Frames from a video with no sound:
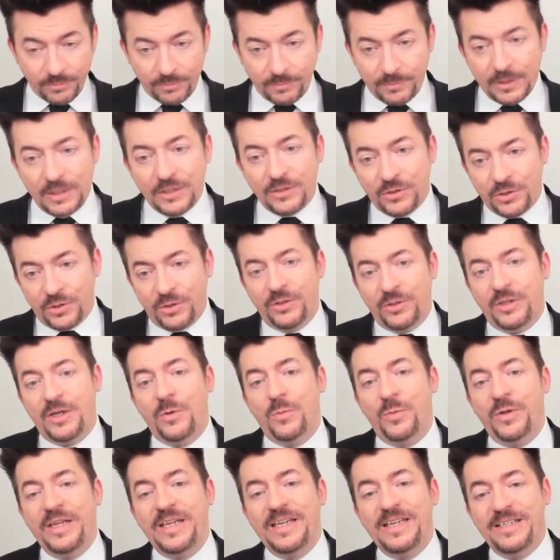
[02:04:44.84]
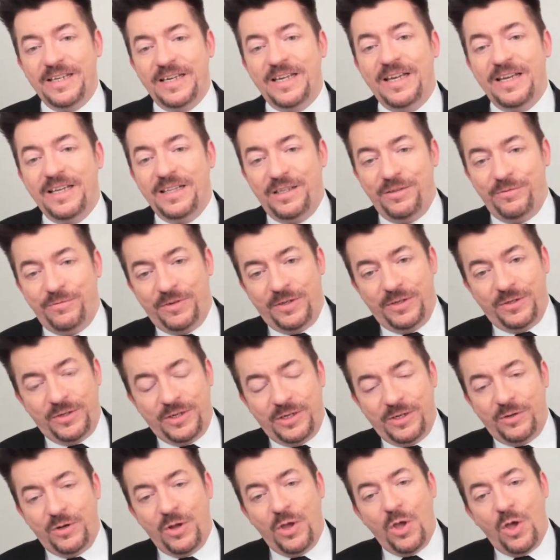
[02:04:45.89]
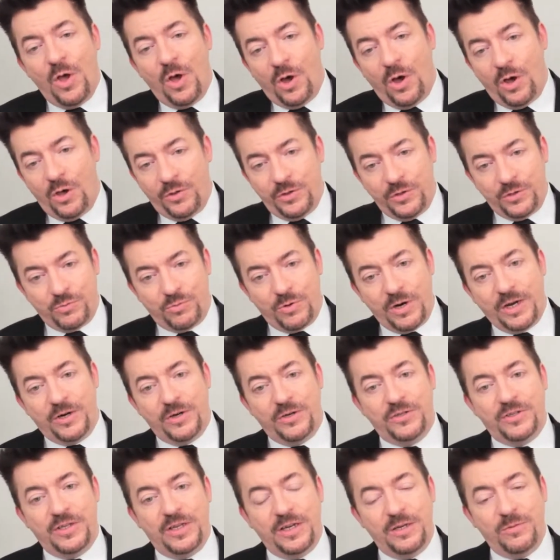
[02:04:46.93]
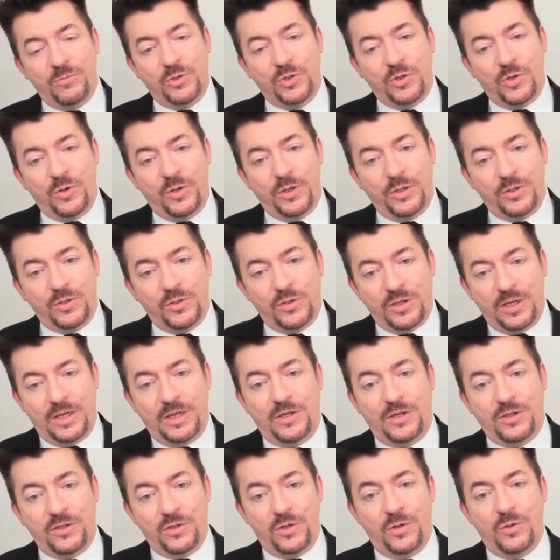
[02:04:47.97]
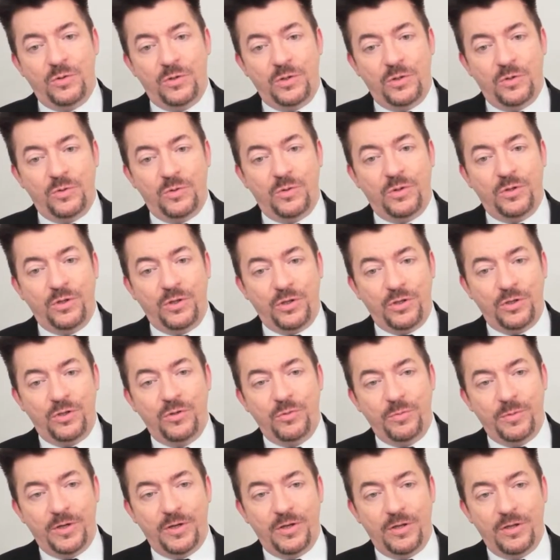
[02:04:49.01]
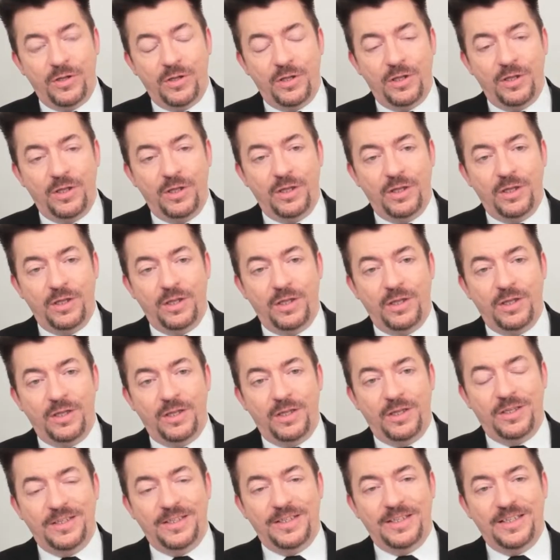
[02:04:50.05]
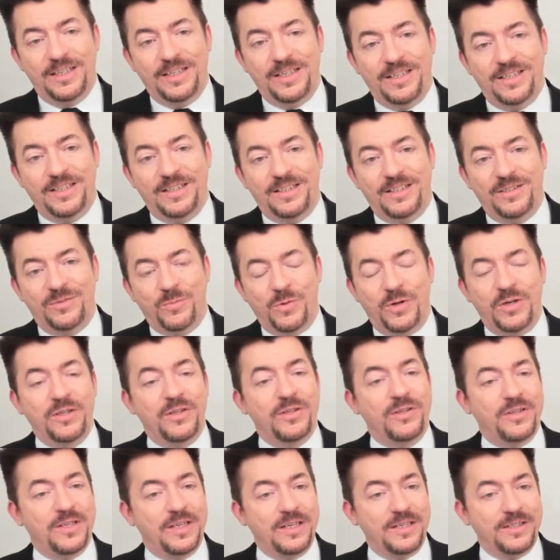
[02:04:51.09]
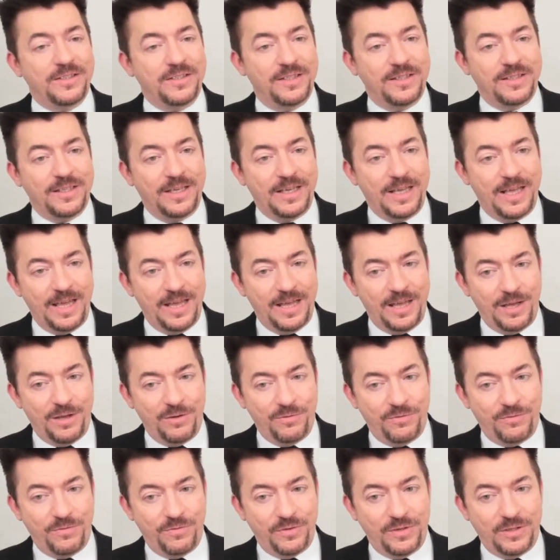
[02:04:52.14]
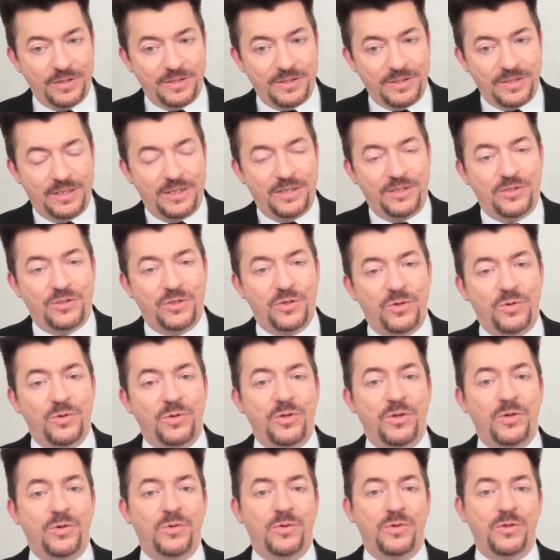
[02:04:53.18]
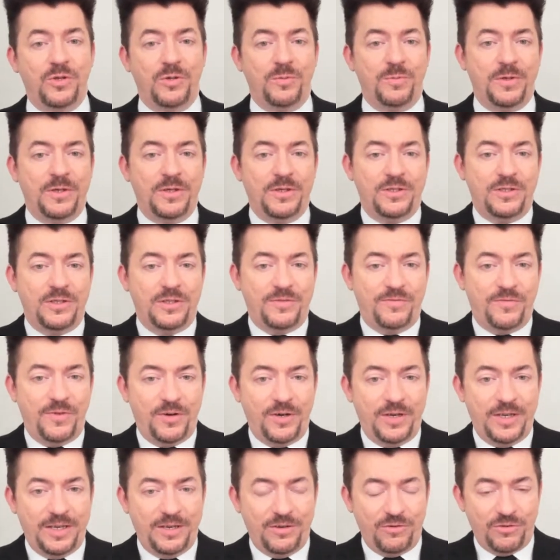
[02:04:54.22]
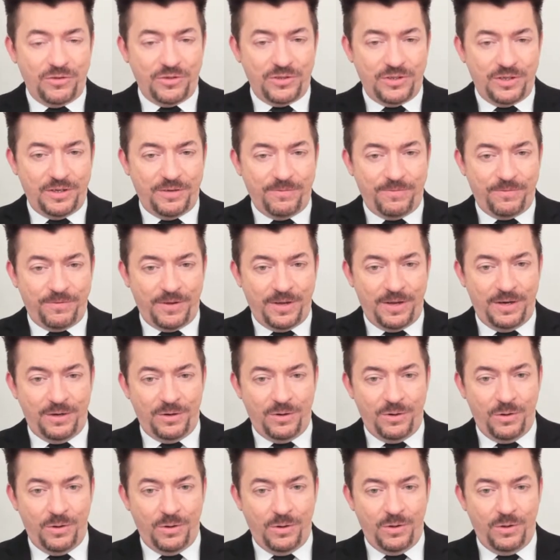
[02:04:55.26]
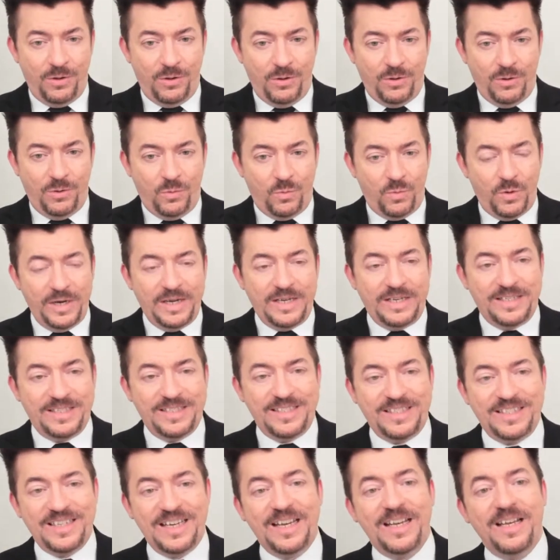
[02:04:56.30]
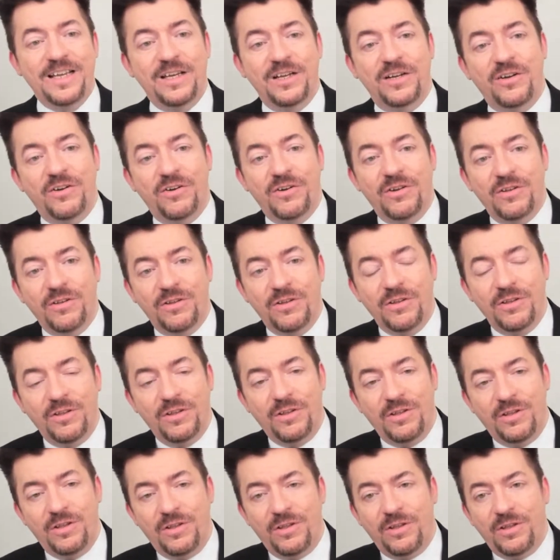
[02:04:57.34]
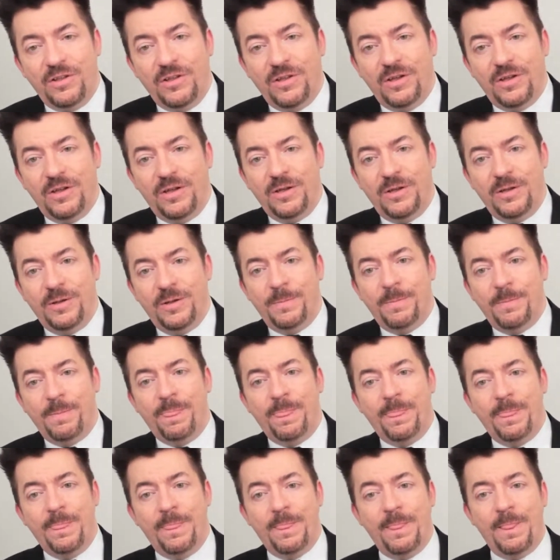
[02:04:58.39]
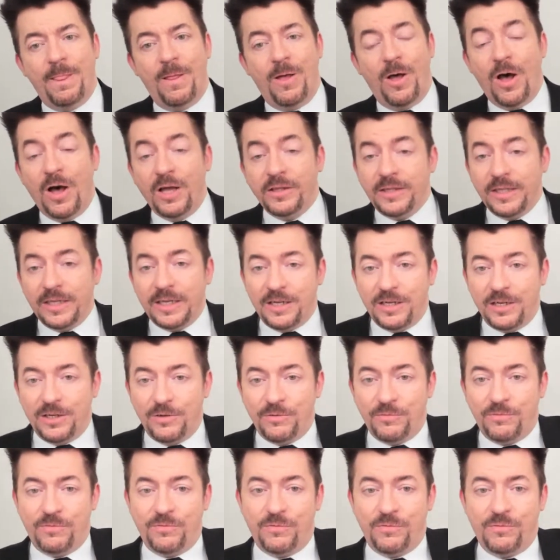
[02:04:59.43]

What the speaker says: It turned out when he died, they found out all these records that he was going to San Antonio, Cuba. And one of the things that they have in San Antonio, Cuba, is this very interesting fine white sand. Oddly enough,